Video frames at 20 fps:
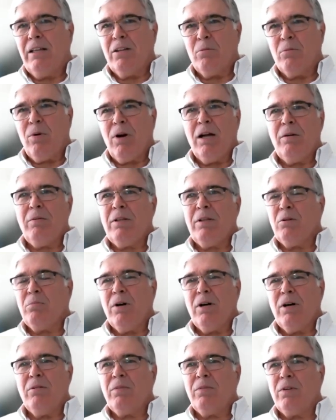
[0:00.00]
They're priming the
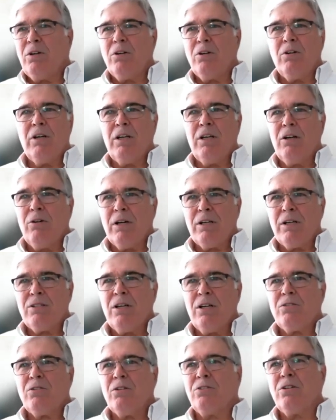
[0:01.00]
pump. They're doing
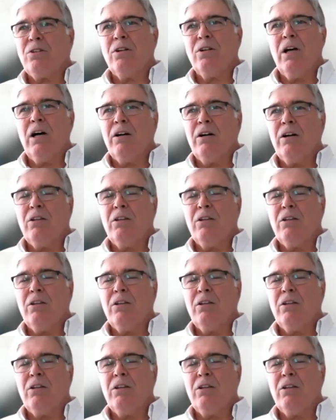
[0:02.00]
Exceso Solar.